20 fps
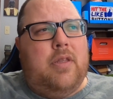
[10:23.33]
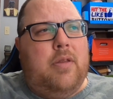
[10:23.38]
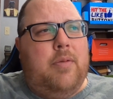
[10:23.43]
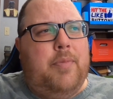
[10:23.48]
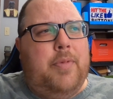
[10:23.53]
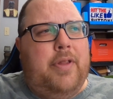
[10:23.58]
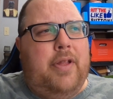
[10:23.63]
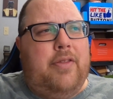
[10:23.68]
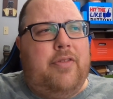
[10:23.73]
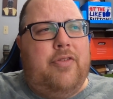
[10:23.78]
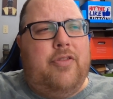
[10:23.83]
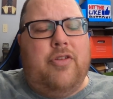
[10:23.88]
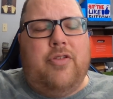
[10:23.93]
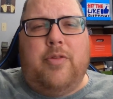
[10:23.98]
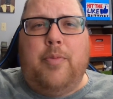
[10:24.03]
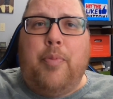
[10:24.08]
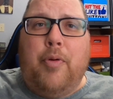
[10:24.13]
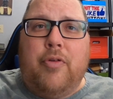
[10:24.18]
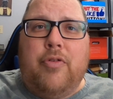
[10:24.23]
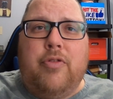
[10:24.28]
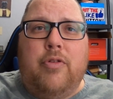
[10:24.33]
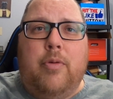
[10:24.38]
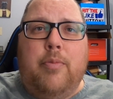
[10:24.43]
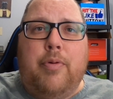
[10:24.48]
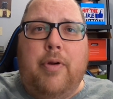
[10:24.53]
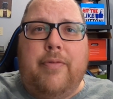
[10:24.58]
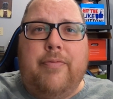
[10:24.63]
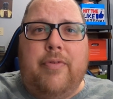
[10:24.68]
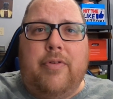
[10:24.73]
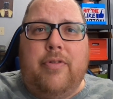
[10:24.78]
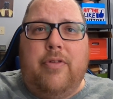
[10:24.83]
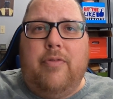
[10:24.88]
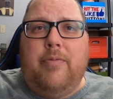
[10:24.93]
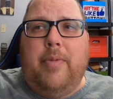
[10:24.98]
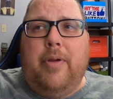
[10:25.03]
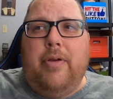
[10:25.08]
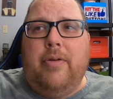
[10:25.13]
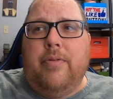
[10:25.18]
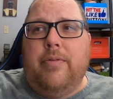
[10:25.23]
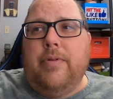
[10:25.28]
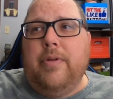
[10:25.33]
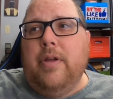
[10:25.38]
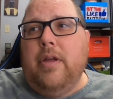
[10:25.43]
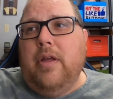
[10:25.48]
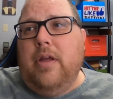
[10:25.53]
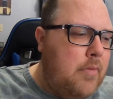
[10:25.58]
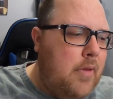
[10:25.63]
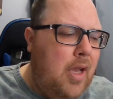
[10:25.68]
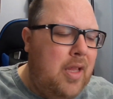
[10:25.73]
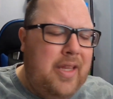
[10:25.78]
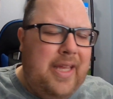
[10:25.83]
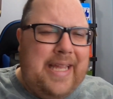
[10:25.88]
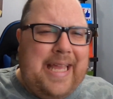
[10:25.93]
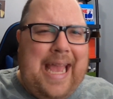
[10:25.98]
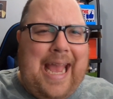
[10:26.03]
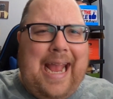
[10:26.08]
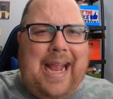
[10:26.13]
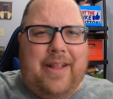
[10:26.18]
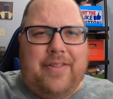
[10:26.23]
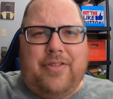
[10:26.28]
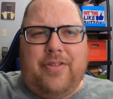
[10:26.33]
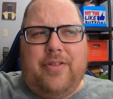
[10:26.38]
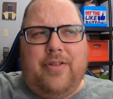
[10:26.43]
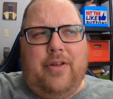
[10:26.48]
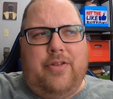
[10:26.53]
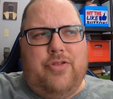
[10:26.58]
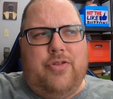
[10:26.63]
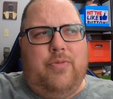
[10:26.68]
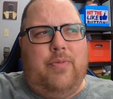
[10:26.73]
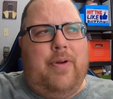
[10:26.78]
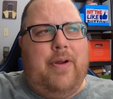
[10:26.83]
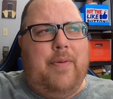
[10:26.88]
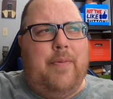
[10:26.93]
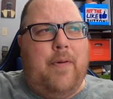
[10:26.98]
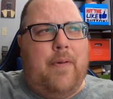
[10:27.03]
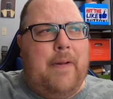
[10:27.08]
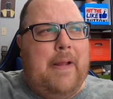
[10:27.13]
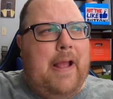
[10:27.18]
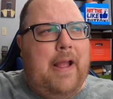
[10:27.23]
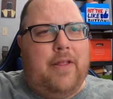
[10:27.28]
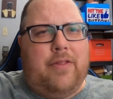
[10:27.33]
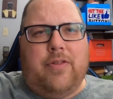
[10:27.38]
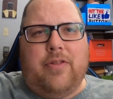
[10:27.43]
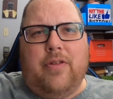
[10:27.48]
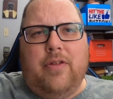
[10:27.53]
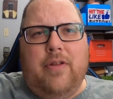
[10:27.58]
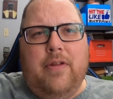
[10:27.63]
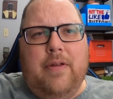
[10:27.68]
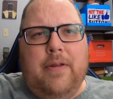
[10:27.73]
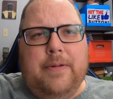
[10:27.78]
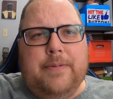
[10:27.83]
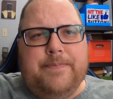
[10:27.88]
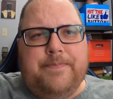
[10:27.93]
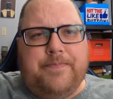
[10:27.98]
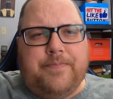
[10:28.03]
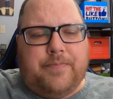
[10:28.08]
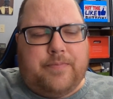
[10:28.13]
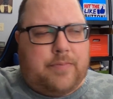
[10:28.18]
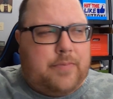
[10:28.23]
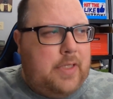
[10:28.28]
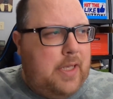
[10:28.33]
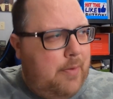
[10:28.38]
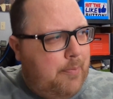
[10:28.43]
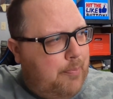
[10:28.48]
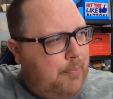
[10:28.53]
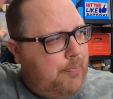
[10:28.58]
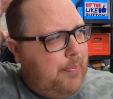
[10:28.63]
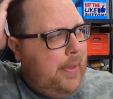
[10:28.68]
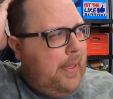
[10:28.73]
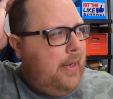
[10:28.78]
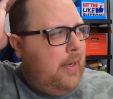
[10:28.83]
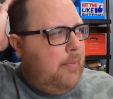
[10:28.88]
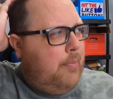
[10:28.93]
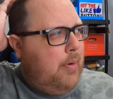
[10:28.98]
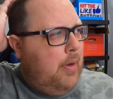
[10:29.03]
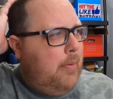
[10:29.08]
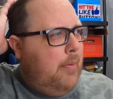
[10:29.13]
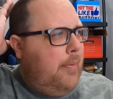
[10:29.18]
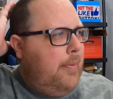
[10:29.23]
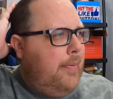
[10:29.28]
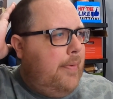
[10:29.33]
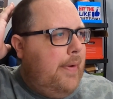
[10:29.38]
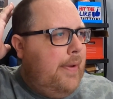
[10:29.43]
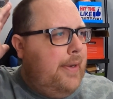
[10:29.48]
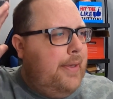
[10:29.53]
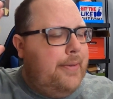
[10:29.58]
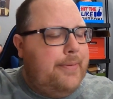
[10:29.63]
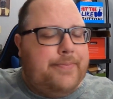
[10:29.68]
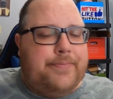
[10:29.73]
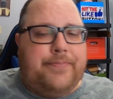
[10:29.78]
but that's just a personal preference of my own. I like hats. I should wear more hats. I bet I'd probably right now.